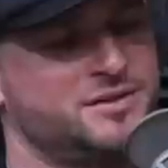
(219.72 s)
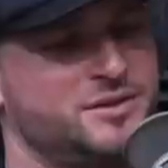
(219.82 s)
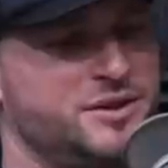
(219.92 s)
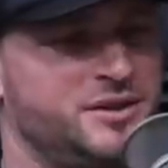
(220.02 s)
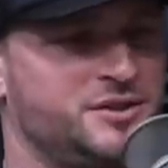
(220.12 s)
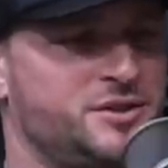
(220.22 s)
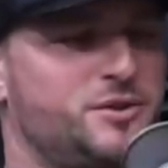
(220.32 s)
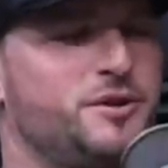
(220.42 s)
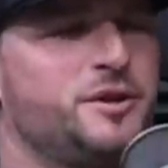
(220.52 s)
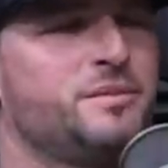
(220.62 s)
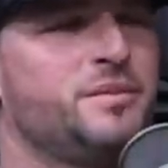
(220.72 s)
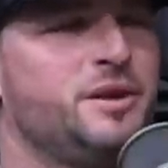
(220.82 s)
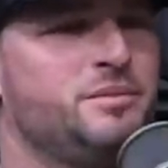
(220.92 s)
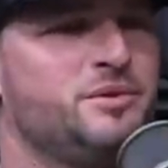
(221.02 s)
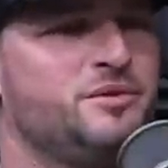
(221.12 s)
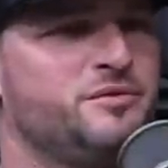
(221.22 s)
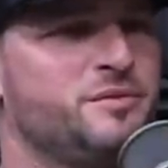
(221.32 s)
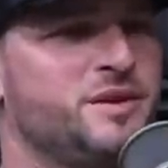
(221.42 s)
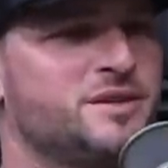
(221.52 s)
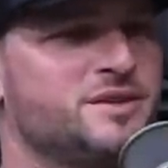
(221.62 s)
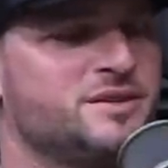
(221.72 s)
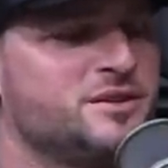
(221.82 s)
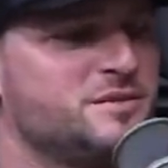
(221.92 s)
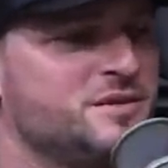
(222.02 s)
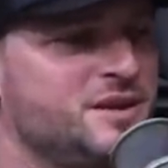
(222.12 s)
sort of deterring people from this in terms of